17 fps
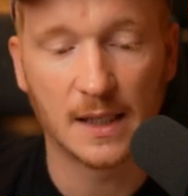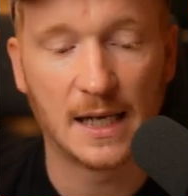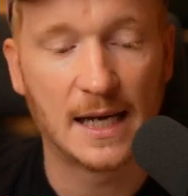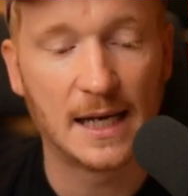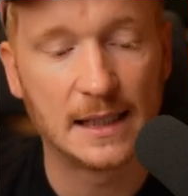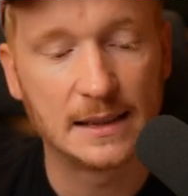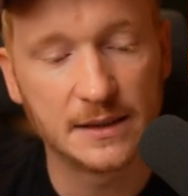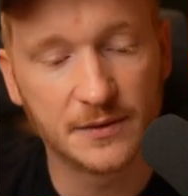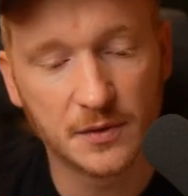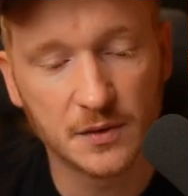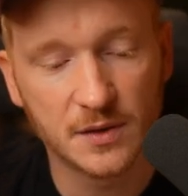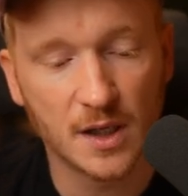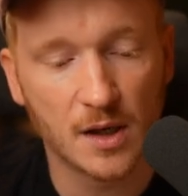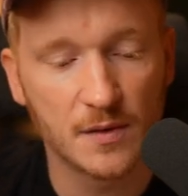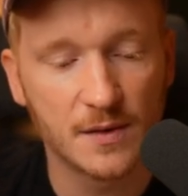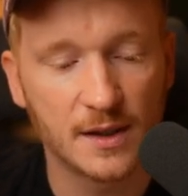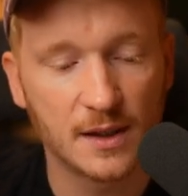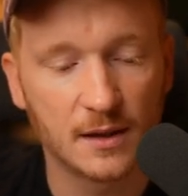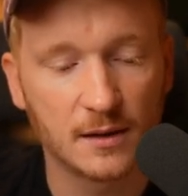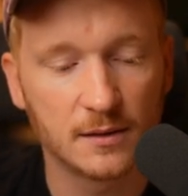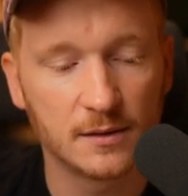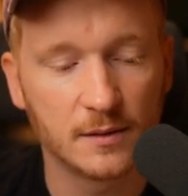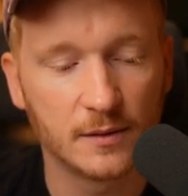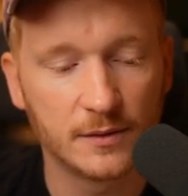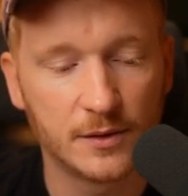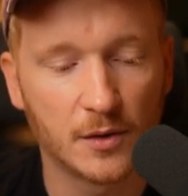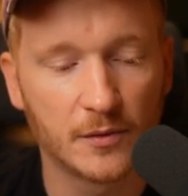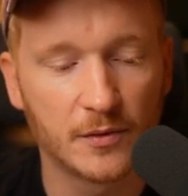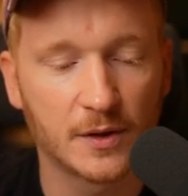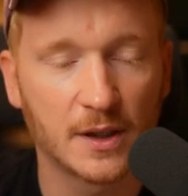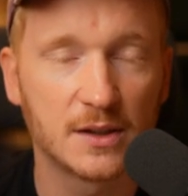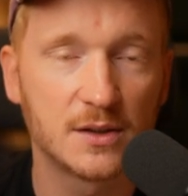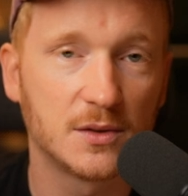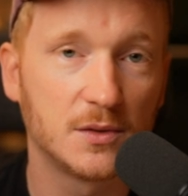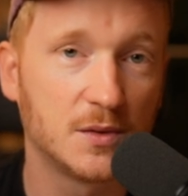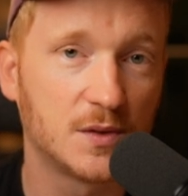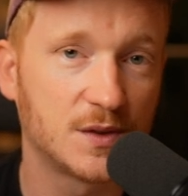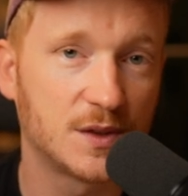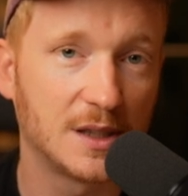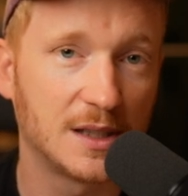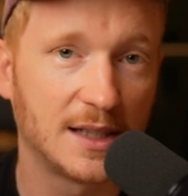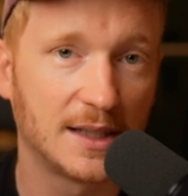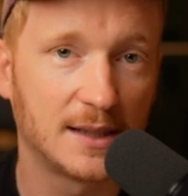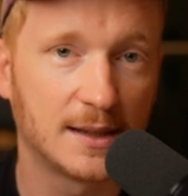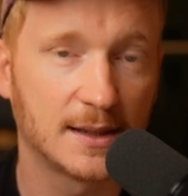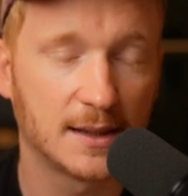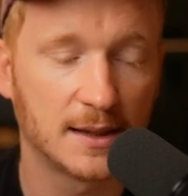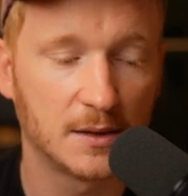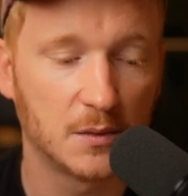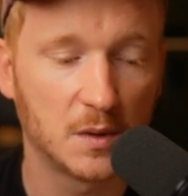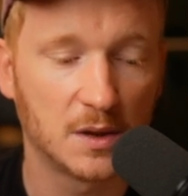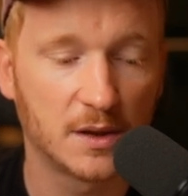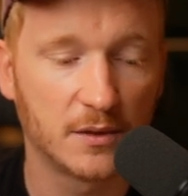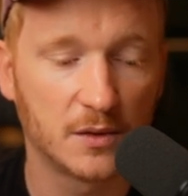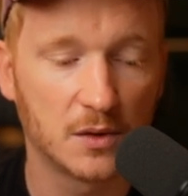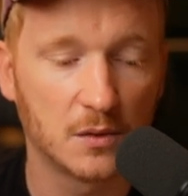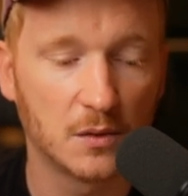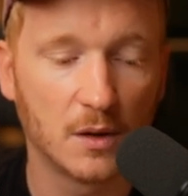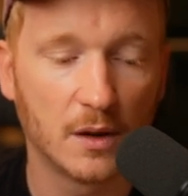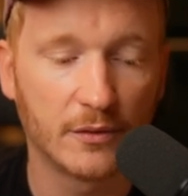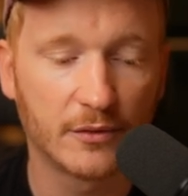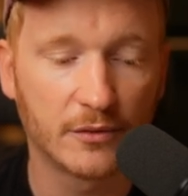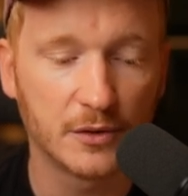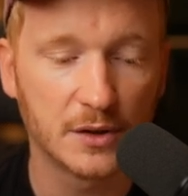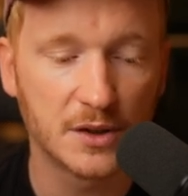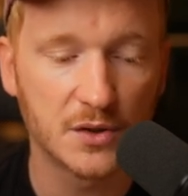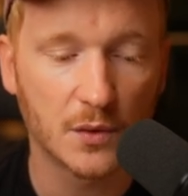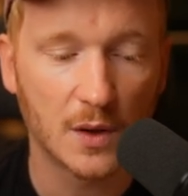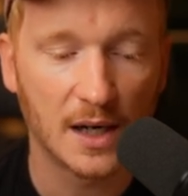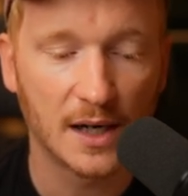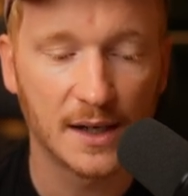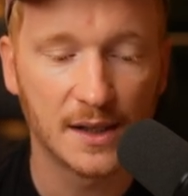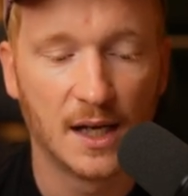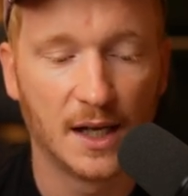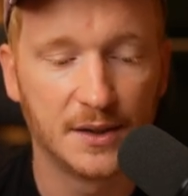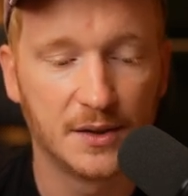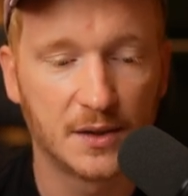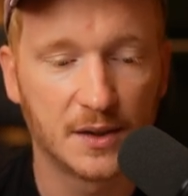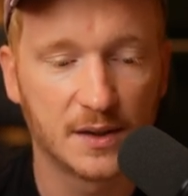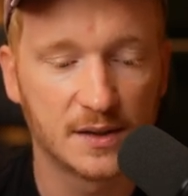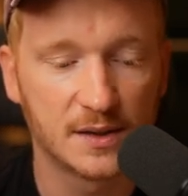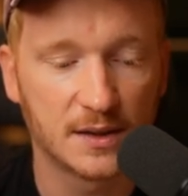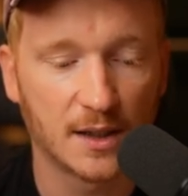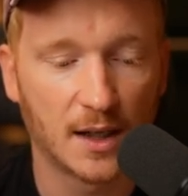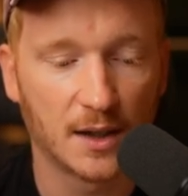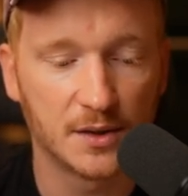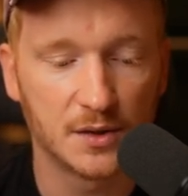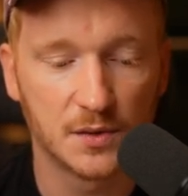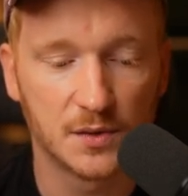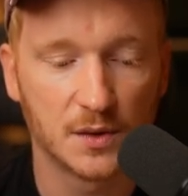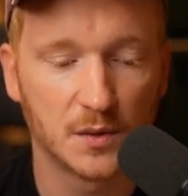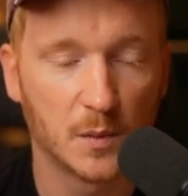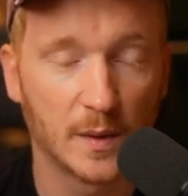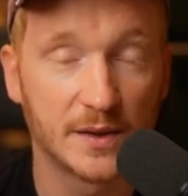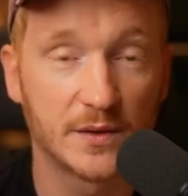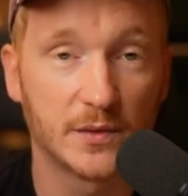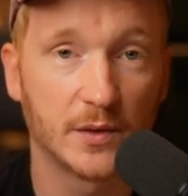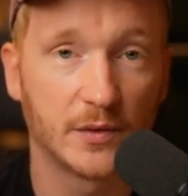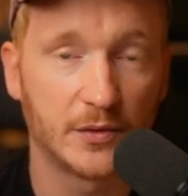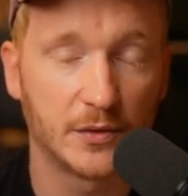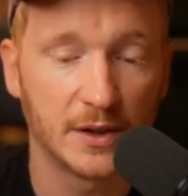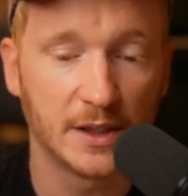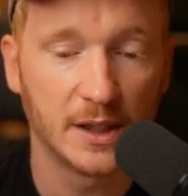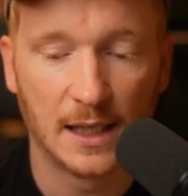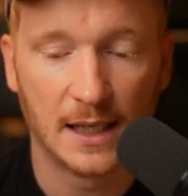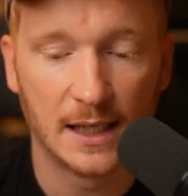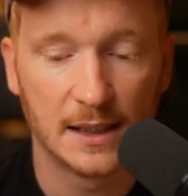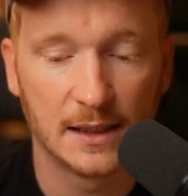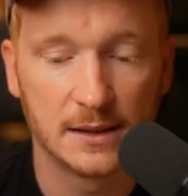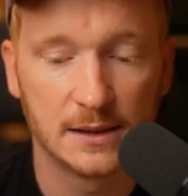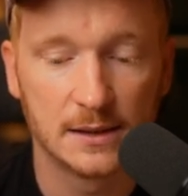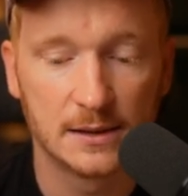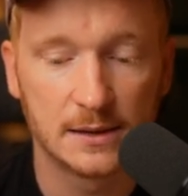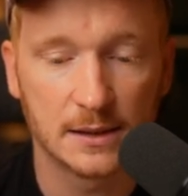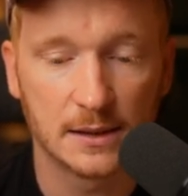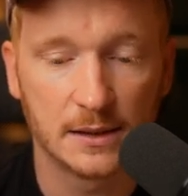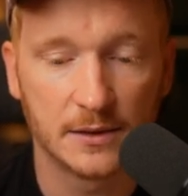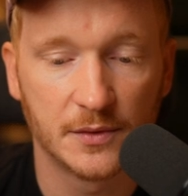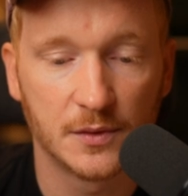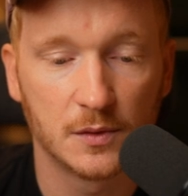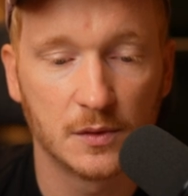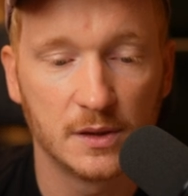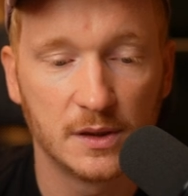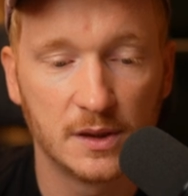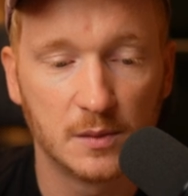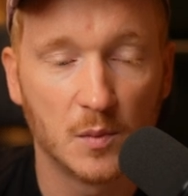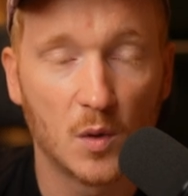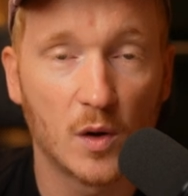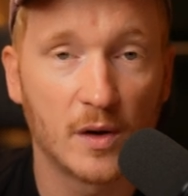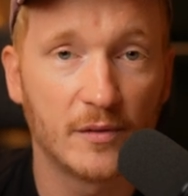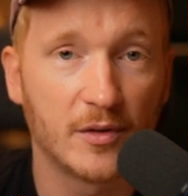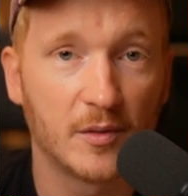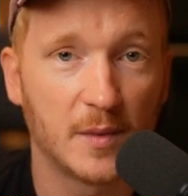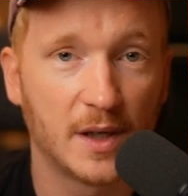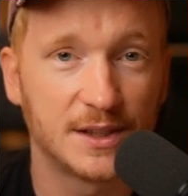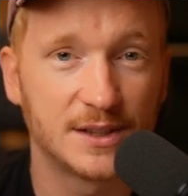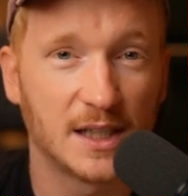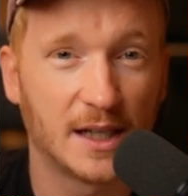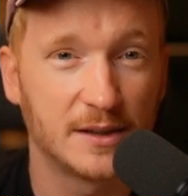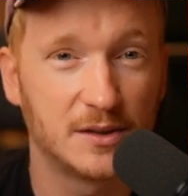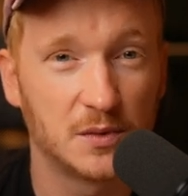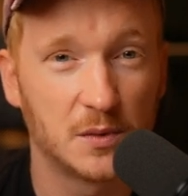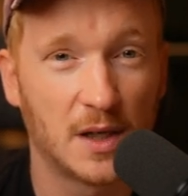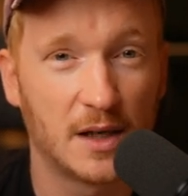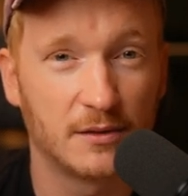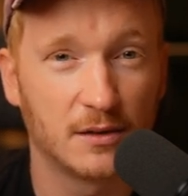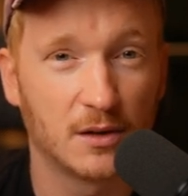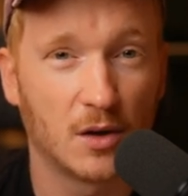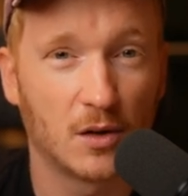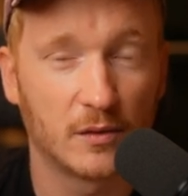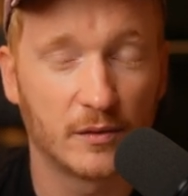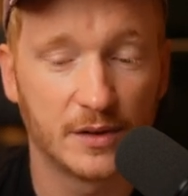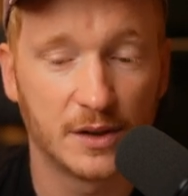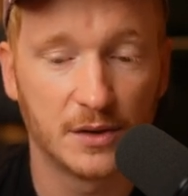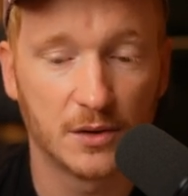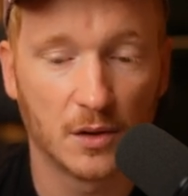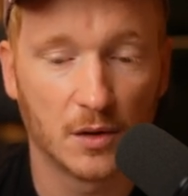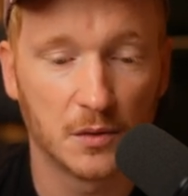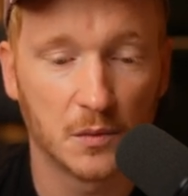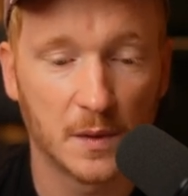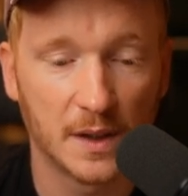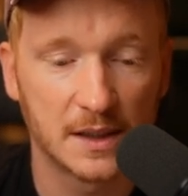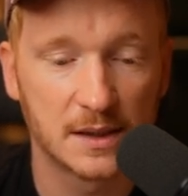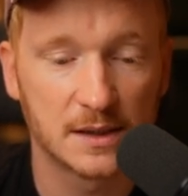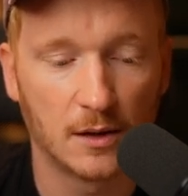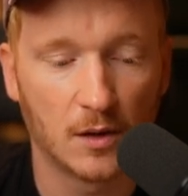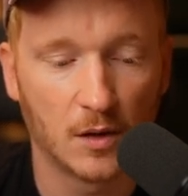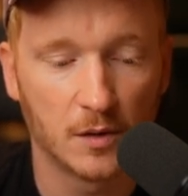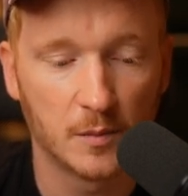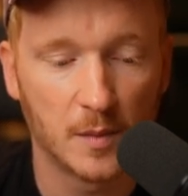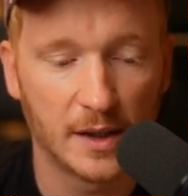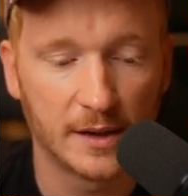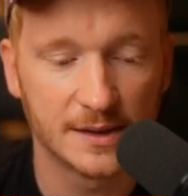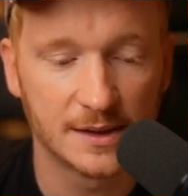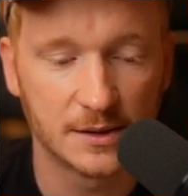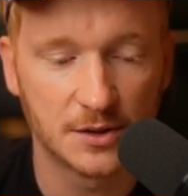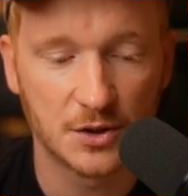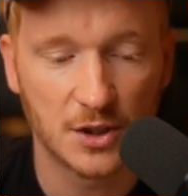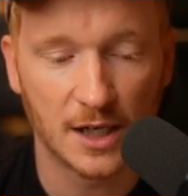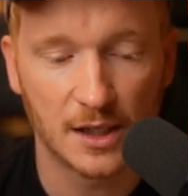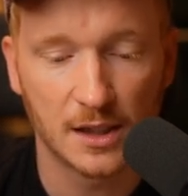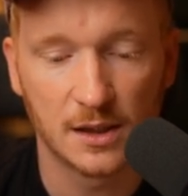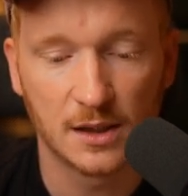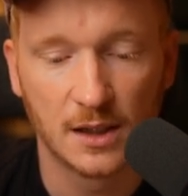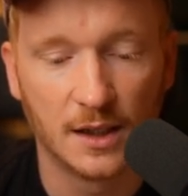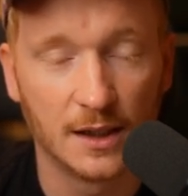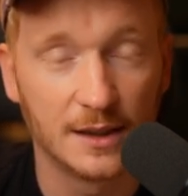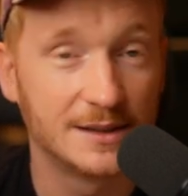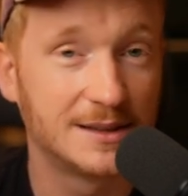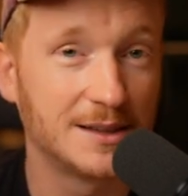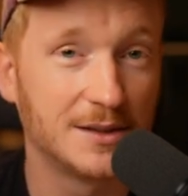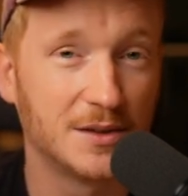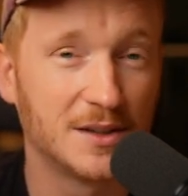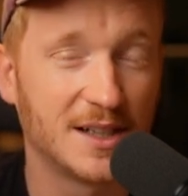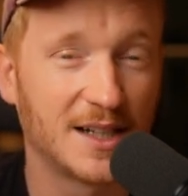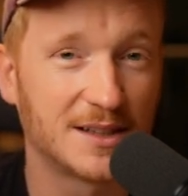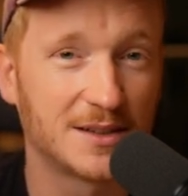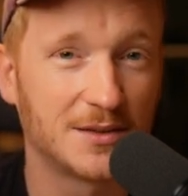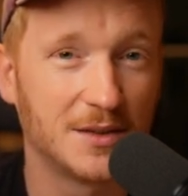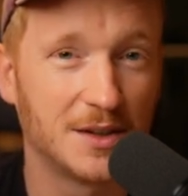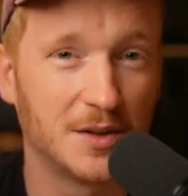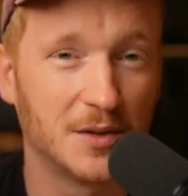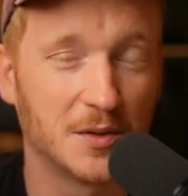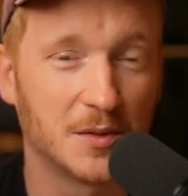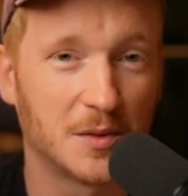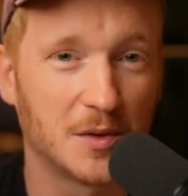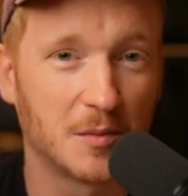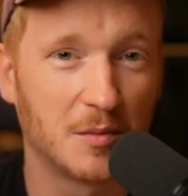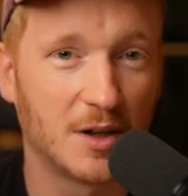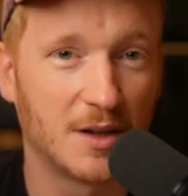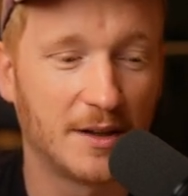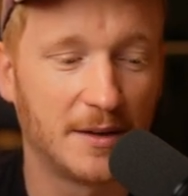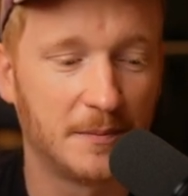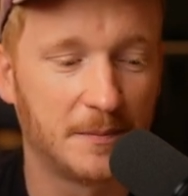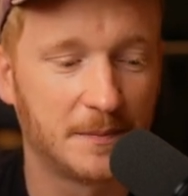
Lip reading: And if you're down there, don't forget to use the link. It will give you a free trial and you can start using Wix for free. And if you need more information, I do have a long video on Wix on my channel. And see you in the next video. Goodbye.